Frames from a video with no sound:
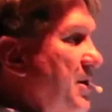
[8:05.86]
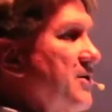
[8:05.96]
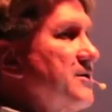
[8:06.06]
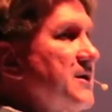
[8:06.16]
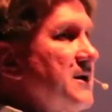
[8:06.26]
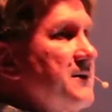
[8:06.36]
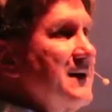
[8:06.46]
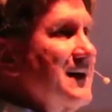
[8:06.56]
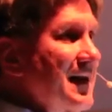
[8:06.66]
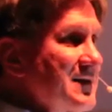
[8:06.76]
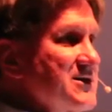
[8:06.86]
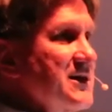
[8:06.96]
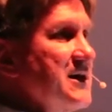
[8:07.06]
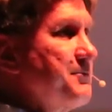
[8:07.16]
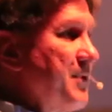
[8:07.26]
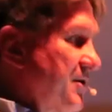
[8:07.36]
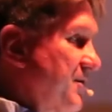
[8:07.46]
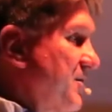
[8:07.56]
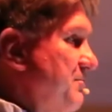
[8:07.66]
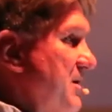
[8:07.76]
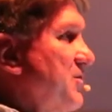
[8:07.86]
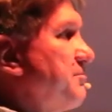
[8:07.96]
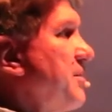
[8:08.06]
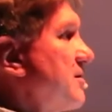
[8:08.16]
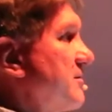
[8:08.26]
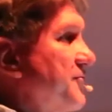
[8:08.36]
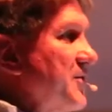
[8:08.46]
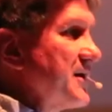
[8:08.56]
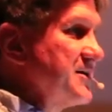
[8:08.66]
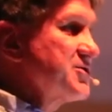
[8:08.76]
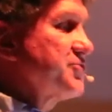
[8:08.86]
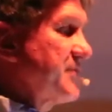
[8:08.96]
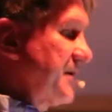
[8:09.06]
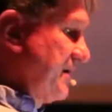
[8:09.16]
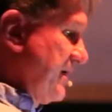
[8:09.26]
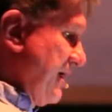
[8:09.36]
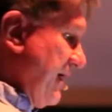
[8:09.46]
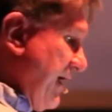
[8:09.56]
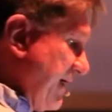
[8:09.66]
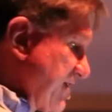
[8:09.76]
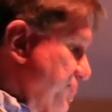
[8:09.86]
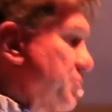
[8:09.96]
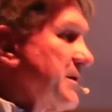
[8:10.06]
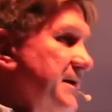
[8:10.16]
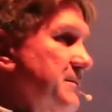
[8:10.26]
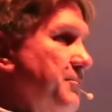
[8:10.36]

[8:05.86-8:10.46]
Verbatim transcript: part of the landscape, part of the myth, part of the history. And it's really